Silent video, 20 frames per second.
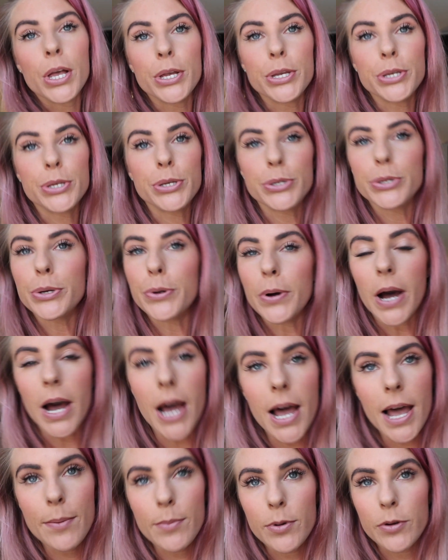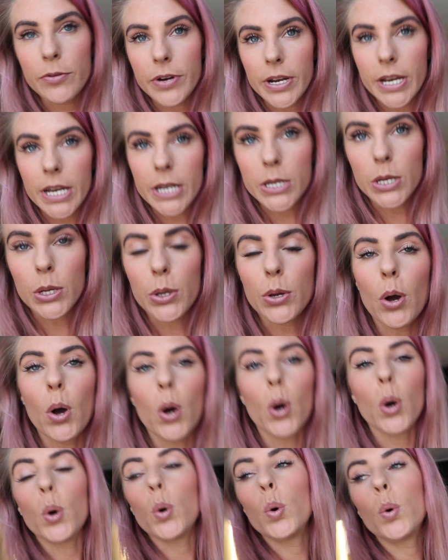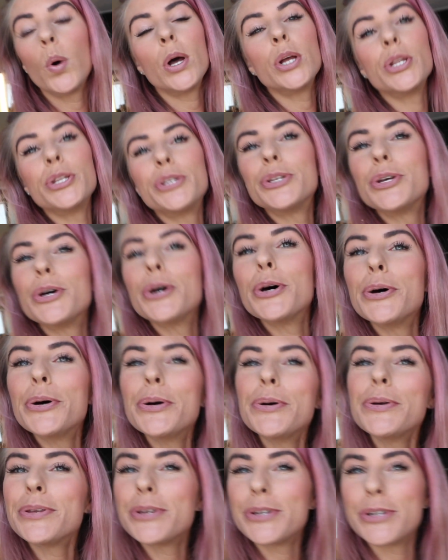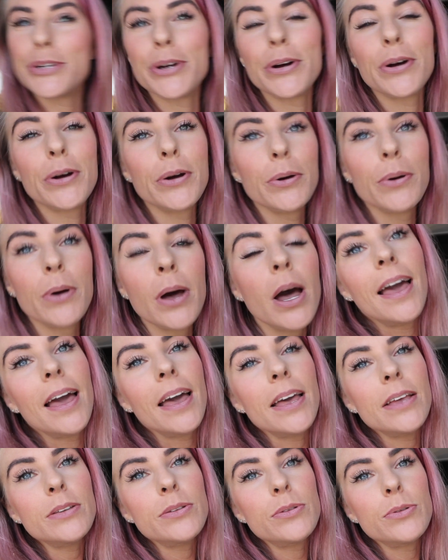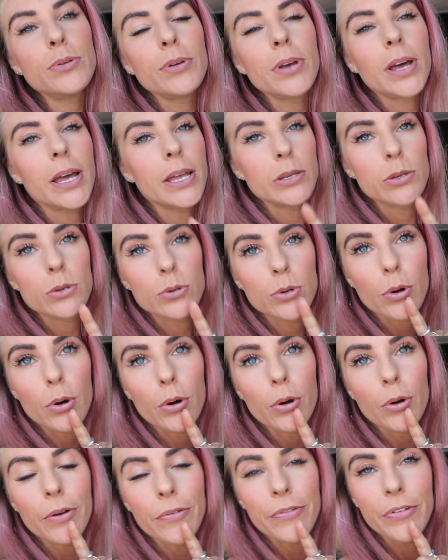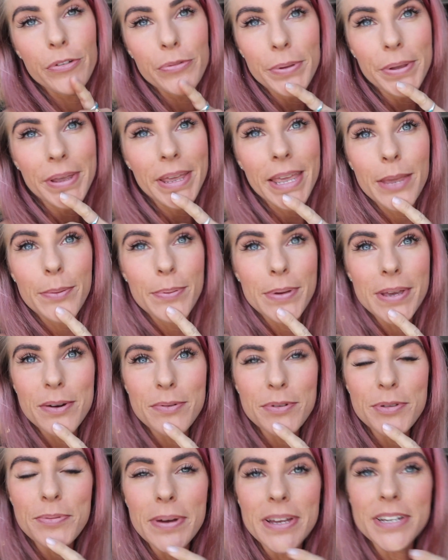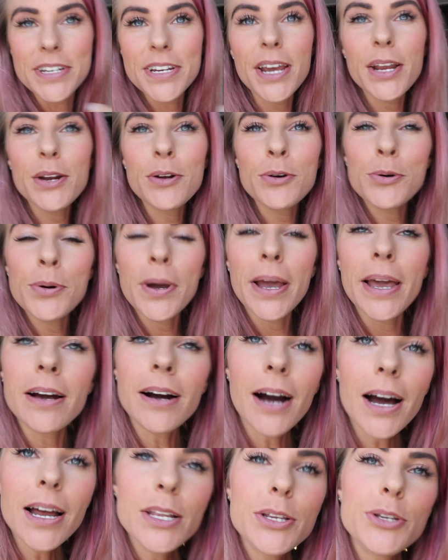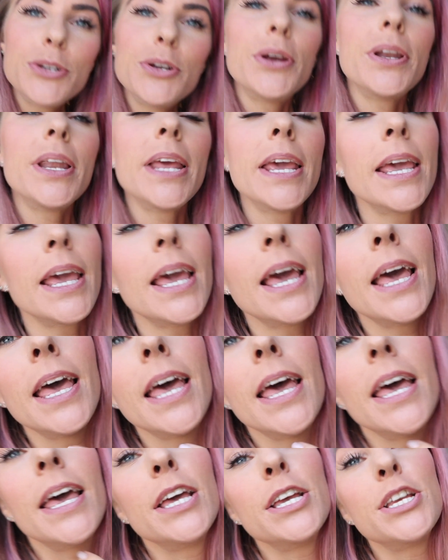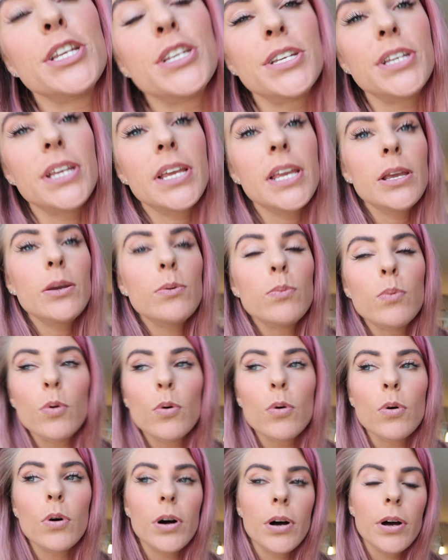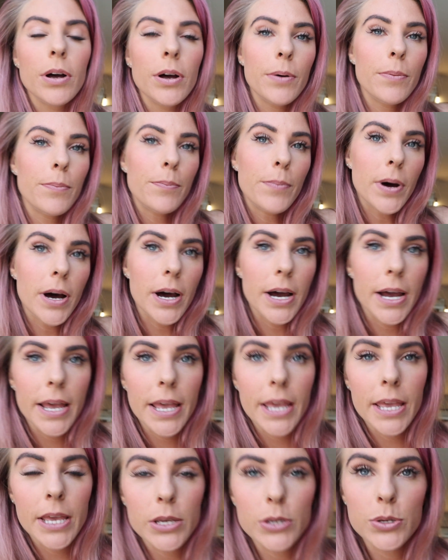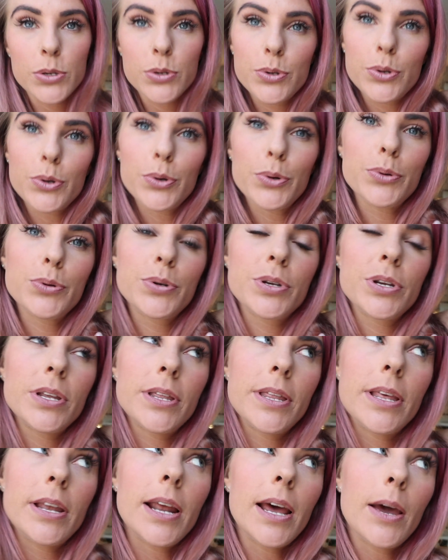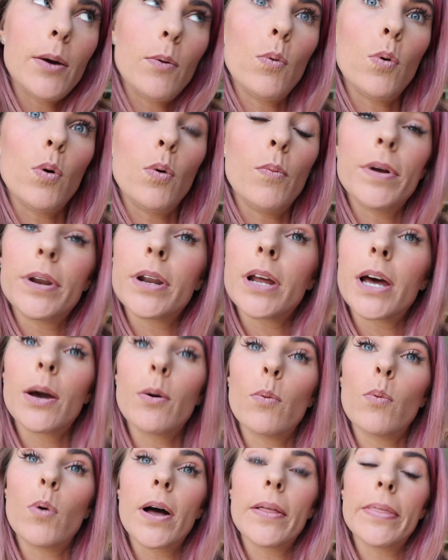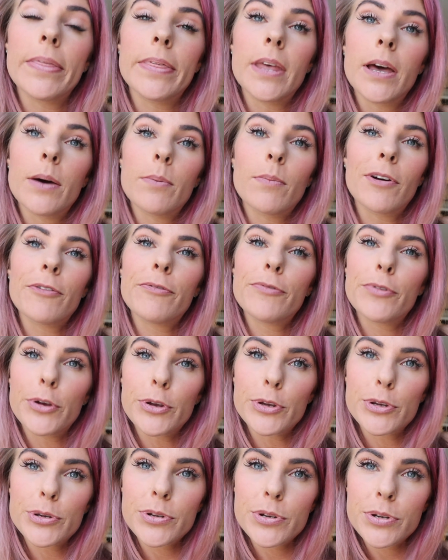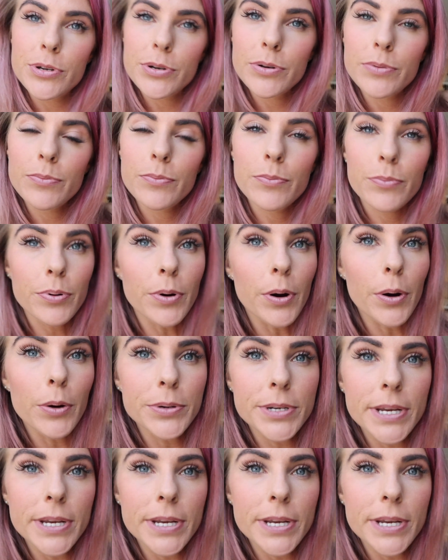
So I'm all ready to go through the show. As you guys know, if you've been keeping up with my channel and Kyla's journey, she wore my suit that I wore when I won my first pro